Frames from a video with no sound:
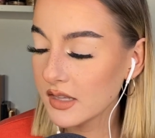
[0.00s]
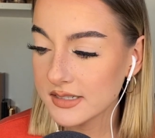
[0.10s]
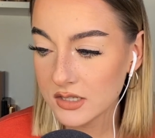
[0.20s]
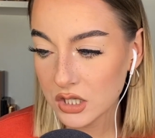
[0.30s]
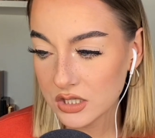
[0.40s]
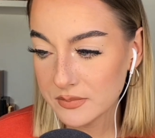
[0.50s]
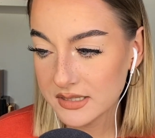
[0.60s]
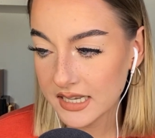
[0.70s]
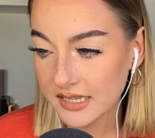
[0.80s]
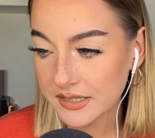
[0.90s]
that's all I'm
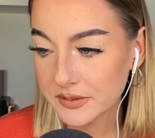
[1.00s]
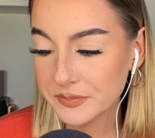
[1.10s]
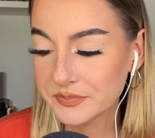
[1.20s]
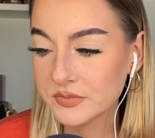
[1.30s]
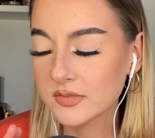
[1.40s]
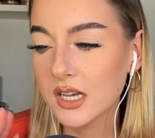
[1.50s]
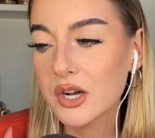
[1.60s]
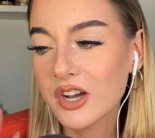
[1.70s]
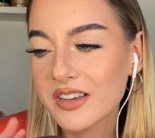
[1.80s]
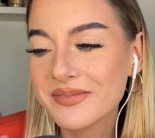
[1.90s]
saying.
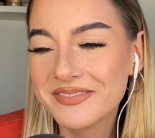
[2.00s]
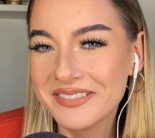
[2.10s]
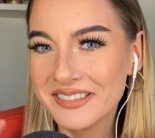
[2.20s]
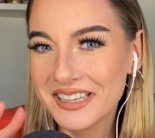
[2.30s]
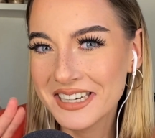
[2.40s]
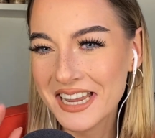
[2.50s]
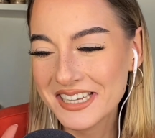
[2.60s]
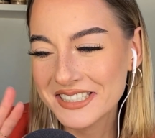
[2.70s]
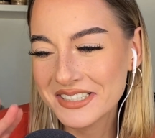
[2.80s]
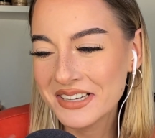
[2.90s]
Okay,
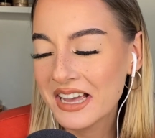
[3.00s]
next.